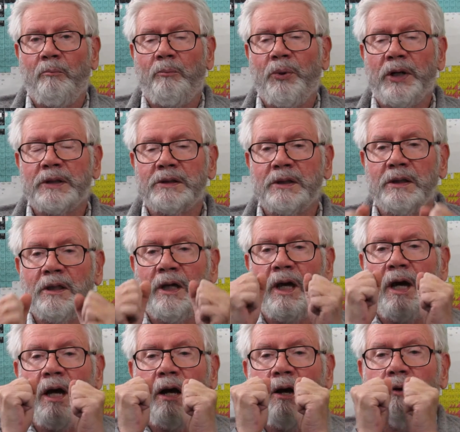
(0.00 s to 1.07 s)
But
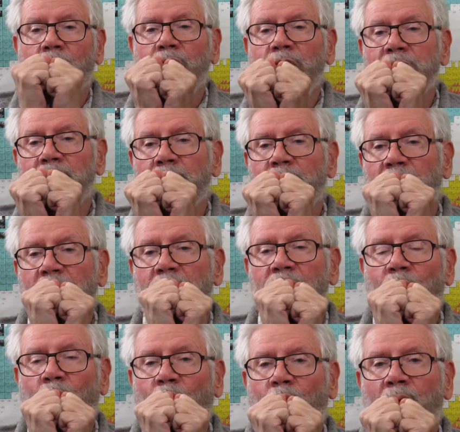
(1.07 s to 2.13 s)
only
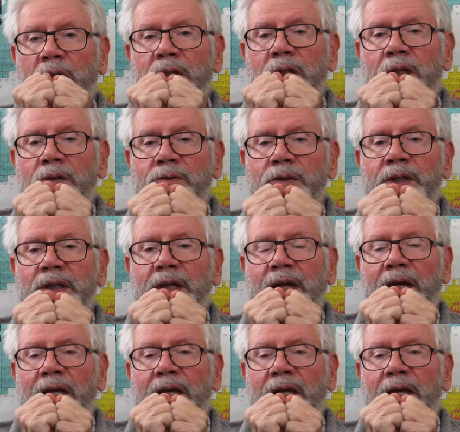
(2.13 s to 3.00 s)
about one hundred